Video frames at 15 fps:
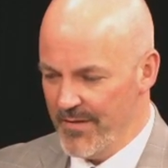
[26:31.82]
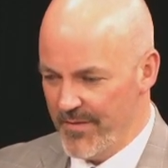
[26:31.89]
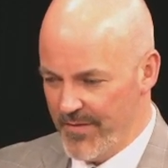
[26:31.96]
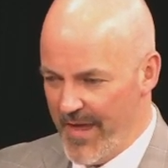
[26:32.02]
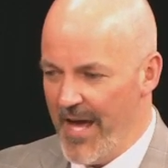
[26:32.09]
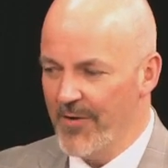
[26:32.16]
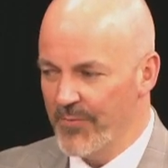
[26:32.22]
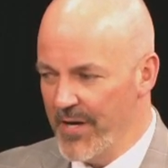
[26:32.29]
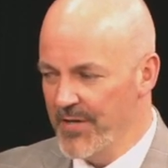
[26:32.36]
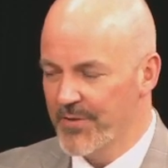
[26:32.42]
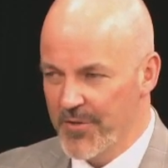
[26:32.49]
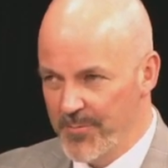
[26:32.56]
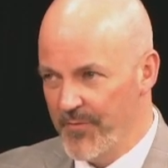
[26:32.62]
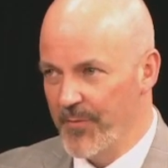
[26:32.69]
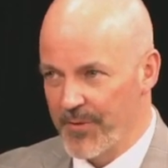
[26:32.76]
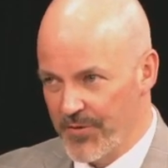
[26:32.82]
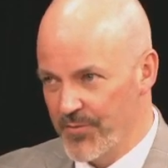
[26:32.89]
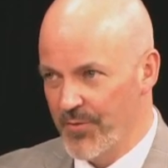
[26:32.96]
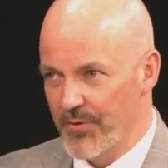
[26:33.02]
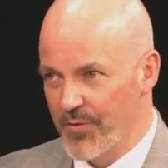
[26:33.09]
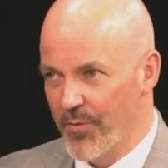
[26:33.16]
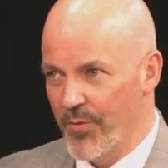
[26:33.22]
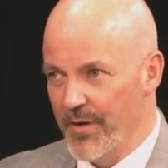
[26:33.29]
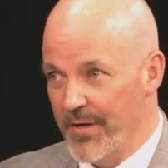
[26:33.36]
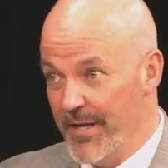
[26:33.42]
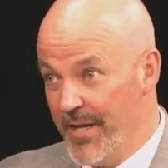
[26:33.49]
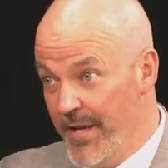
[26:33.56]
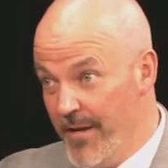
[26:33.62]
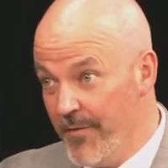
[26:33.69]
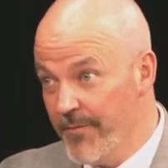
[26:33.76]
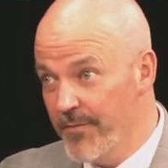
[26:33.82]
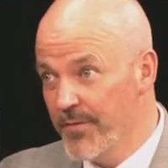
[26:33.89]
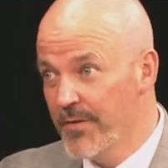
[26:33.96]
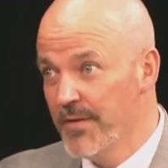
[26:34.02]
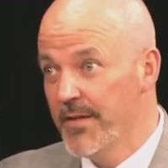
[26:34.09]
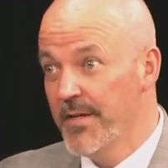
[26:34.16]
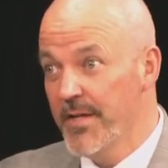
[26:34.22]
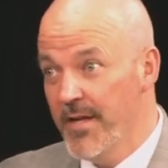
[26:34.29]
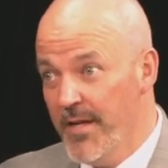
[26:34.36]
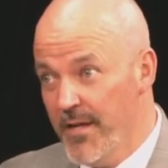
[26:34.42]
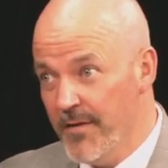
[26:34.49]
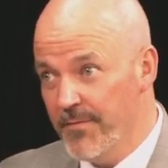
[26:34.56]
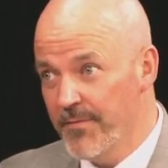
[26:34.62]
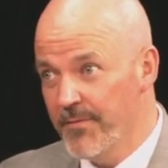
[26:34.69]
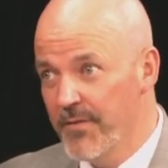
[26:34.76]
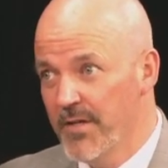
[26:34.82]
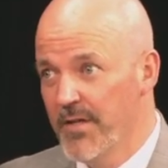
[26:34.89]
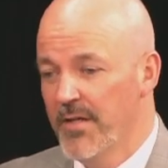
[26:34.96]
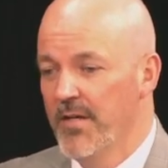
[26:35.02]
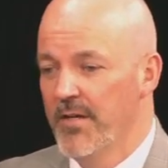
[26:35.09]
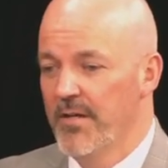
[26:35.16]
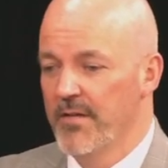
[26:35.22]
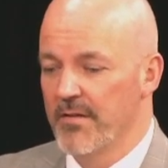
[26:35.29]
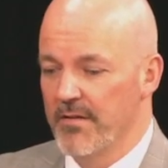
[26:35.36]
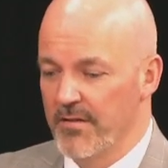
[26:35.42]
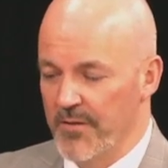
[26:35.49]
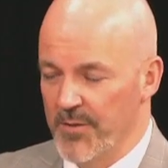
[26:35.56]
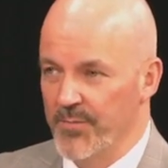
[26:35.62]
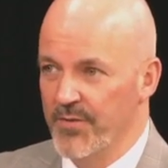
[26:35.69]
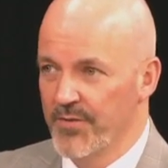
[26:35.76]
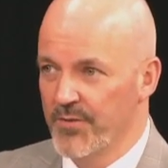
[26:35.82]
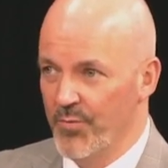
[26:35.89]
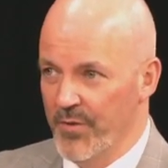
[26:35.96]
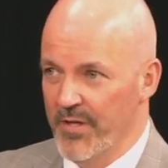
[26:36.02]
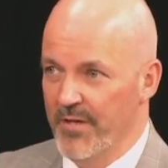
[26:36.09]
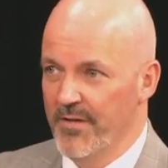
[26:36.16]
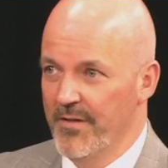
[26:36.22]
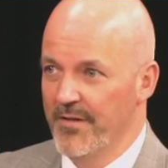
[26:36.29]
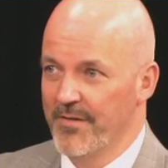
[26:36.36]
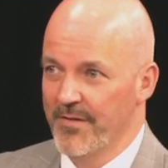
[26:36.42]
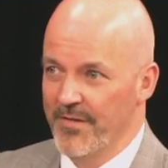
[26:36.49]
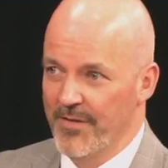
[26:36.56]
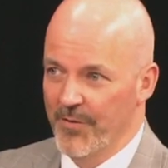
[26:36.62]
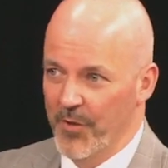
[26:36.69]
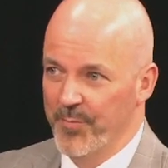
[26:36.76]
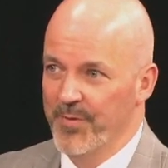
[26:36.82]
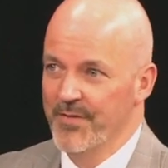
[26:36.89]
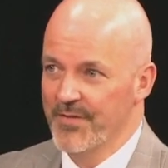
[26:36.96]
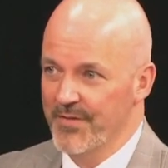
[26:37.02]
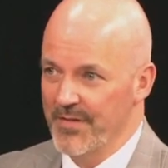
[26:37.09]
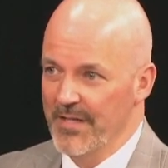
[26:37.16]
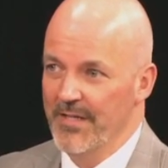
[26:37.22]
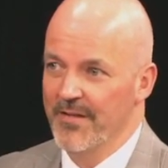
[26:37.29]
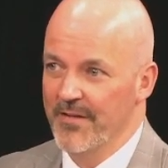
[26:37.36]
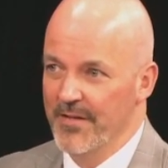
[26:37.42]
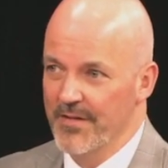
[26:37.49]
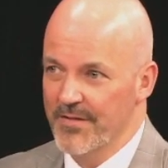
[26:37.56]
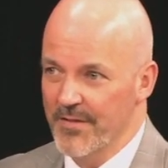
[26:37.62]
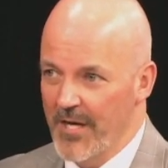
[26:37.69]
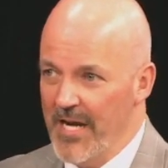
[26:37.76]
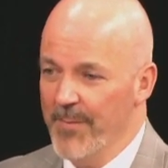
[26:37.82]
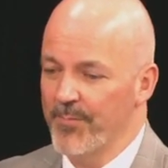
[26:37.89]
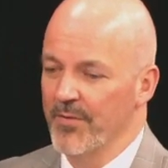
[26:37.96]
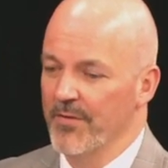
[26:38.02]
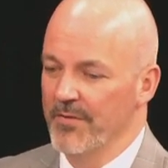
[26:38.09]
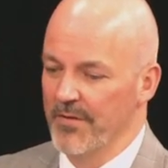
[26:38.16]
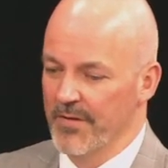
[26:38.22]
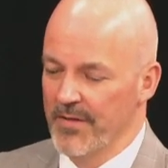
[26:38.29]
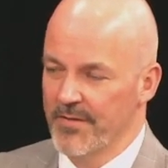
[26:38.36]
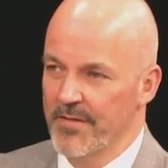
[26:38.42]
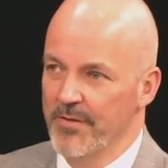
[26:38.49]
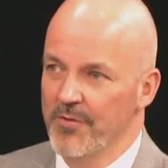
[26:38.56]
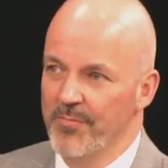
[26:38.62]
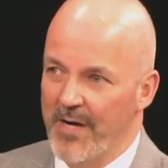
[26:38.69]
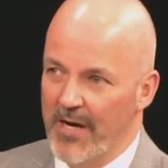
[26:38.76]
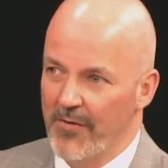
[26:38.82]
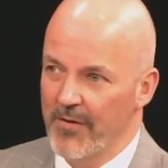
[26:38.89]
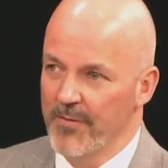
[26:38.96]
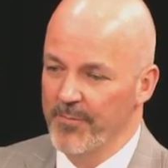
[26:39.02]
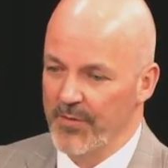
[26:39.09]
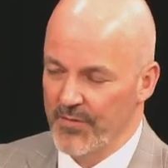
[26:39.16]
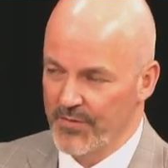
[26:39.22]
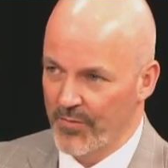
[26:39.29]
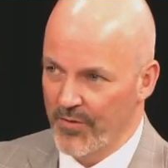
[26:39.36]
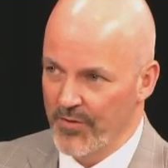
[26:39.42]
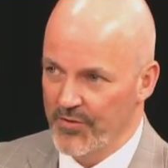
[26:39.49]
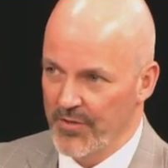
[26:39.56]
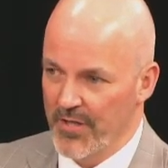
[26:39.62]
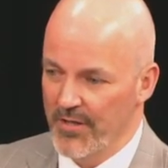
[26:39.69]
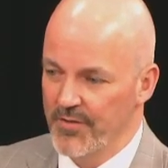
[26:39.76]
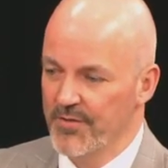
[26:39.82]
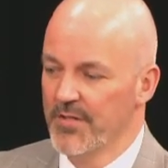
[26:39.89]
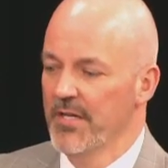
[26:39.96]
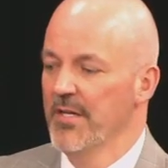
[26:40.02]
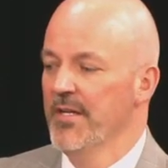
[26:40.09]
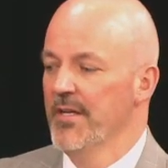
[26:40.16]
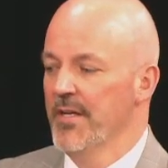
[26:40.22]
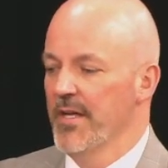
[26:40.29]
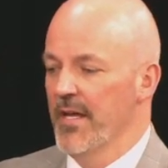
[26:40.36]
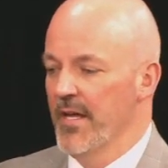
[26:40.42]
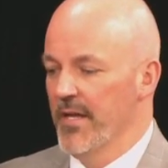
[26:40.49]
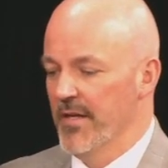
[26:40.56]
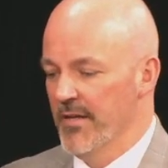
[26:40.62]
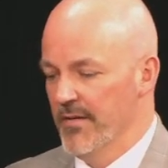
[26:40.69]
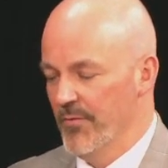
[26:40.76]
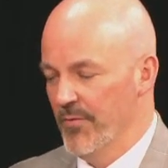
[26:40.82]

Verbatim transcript: that race could be for control of the court if, if liberals win the open seat this April. Mm-hmm. Lisa Neubauer, appeals court judge, and Brian